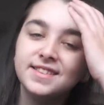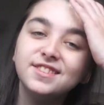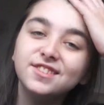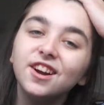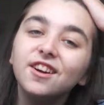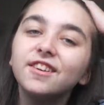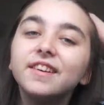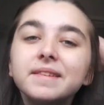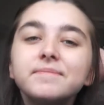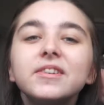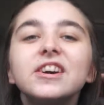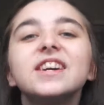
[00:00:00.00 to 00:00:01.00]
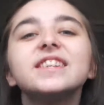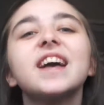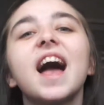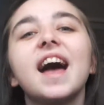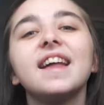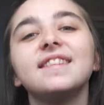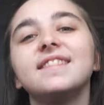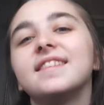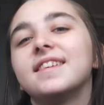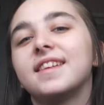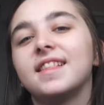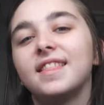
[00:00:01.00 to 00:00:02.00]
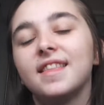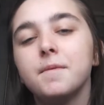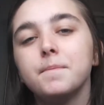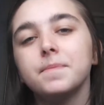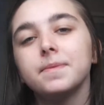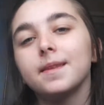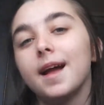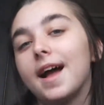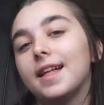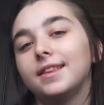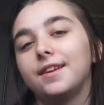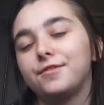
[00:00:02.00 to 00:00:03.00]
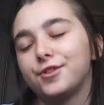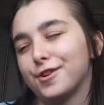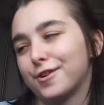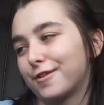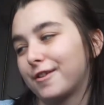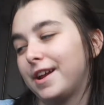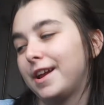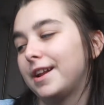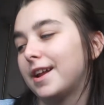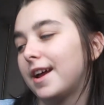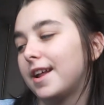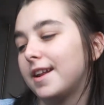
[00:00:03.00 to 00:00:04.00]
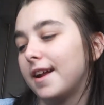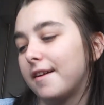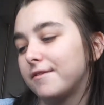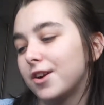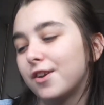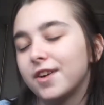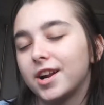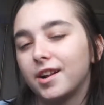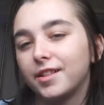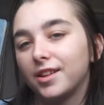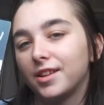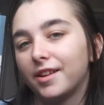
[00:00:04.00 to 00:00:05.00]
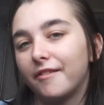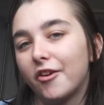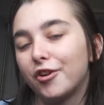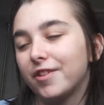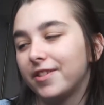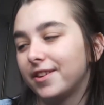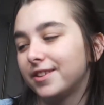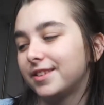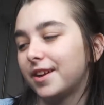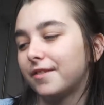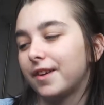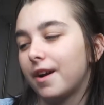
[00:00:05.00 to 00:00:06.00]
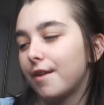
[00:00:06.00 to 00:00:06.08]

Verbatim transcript: it's a John Green book, and I love John Green, and I've not read any of the other authors.